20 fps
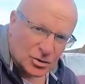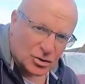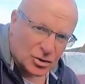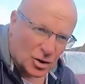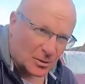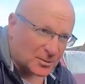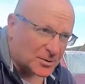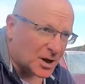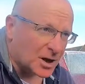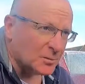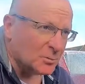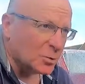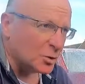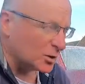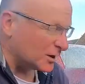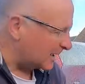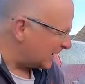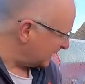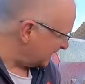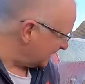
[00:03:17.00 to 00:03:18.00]
Job done.
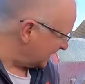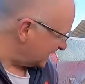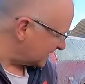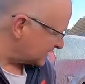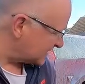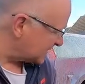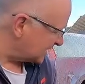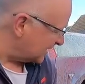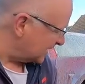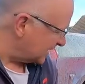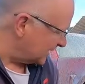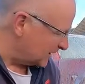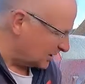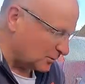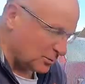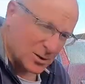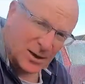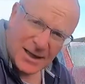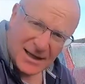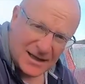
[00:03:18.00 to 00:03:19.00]
We'll let
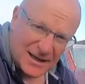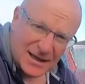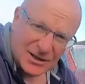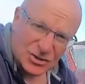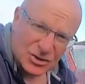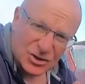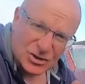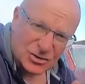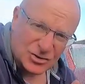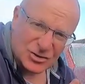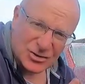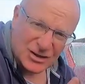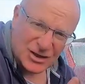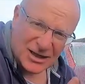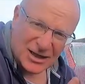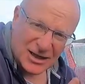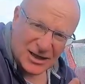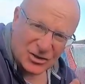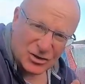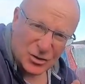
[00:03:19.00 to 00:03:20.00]
that just
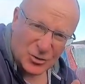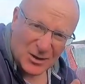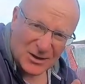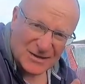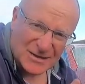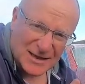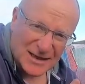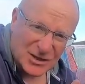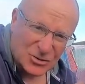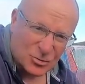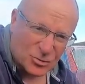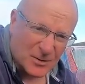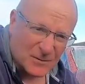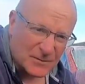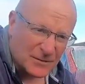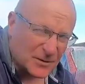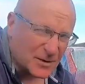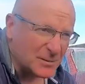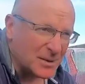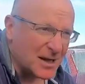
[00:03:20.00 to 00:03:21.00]
do its thing,
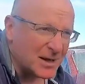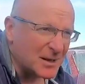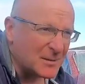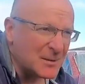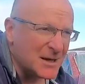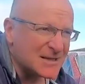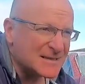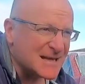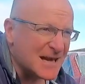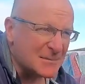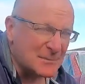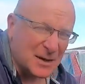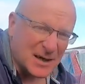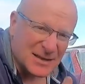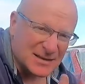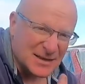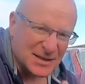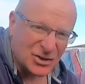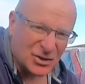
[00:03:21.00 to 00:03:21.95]
drip for about 10 minutes.